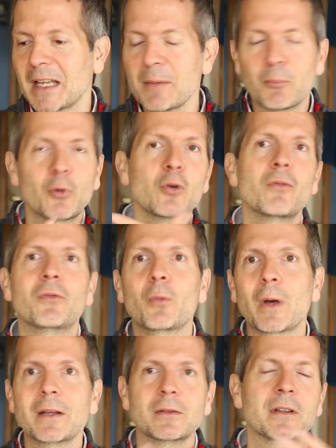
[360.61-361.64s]
improve the
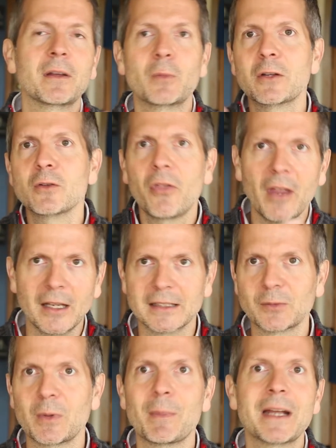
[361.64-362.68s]
way that we do
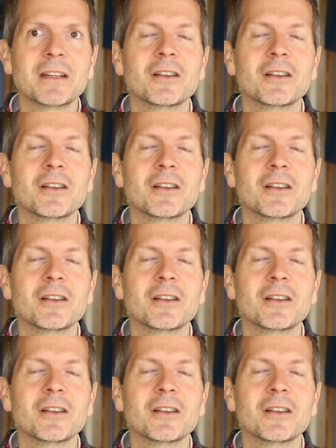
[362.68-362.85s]
things. We might